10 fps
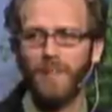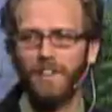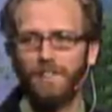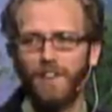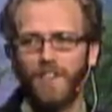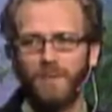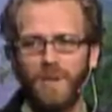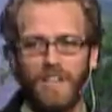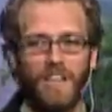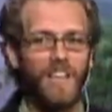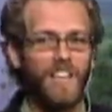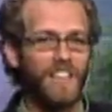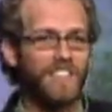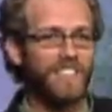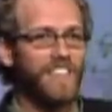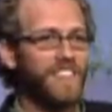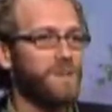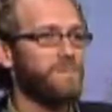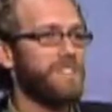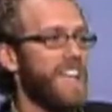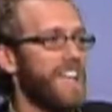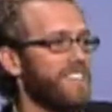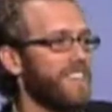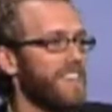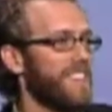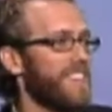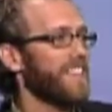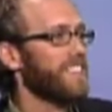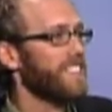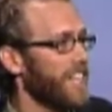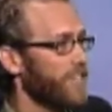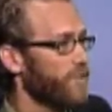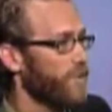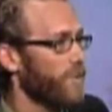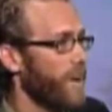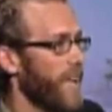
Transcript: play a funky beat. Let's get them dancing in that sexual